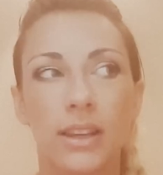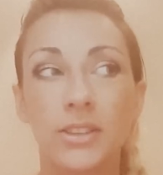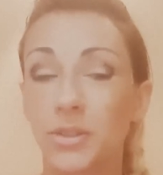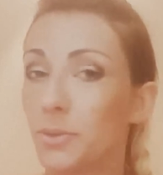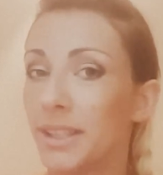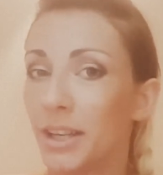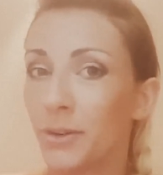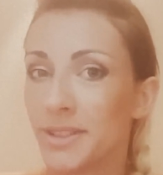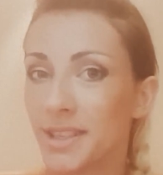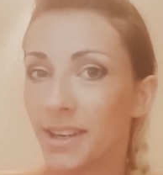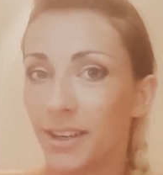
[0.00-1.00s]
also really owe it to
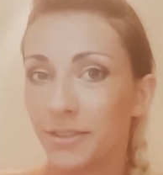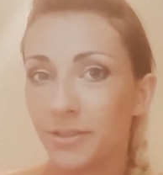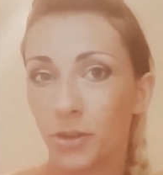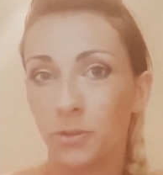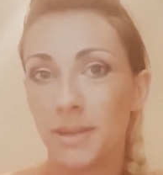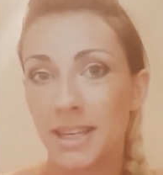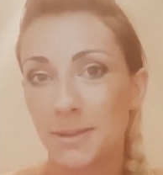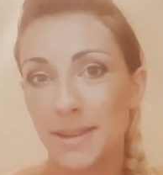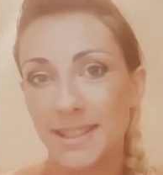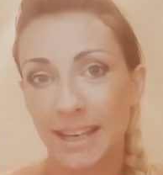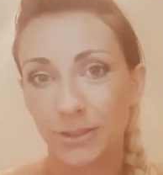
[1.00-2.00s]
her for making me
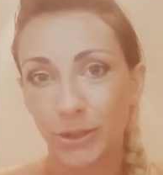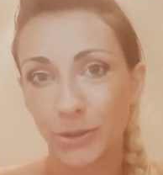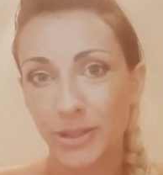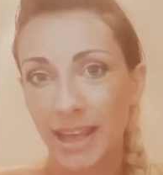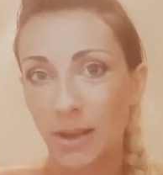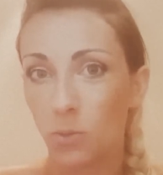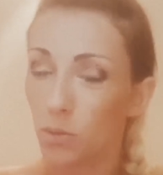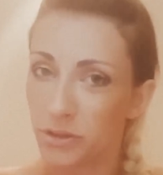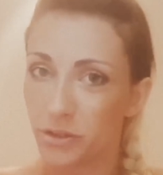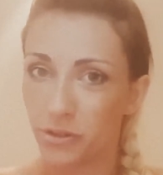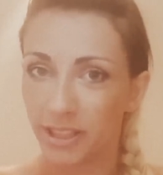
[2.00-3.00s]
download a water
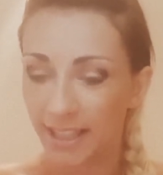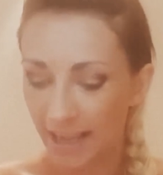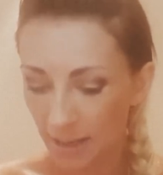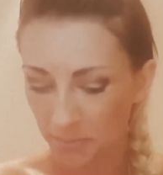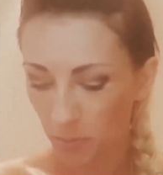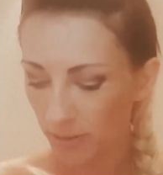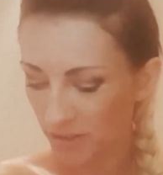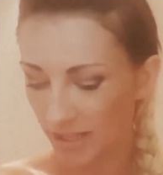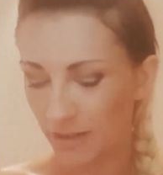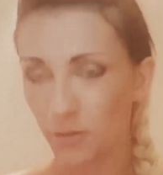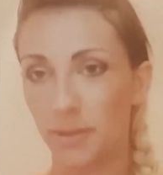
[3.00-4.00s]
drinking app, which now
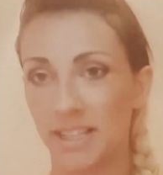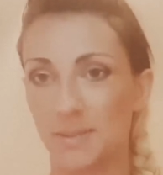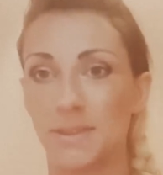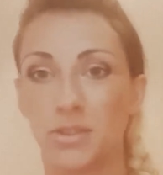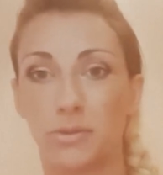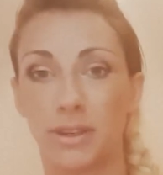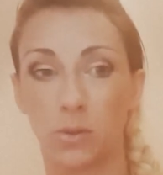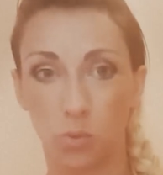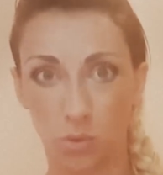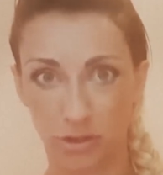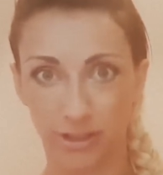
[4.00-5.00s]
reminds me to drink
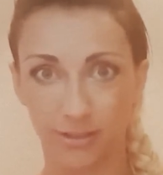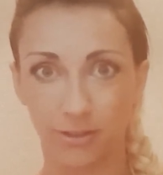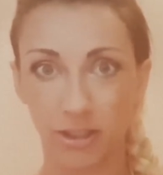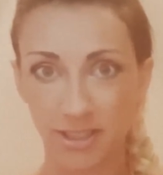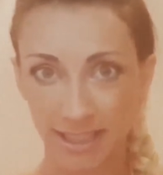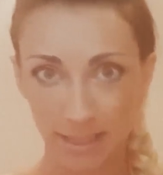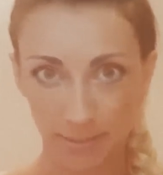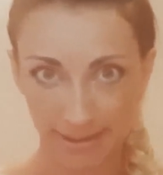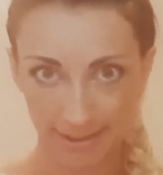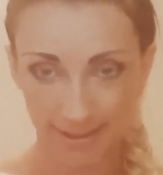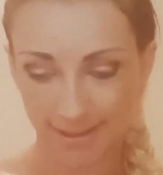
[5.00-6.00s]
water on a daily
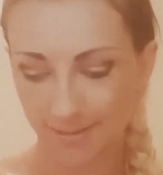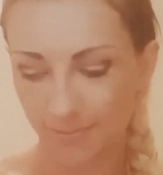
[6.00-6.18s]
basis.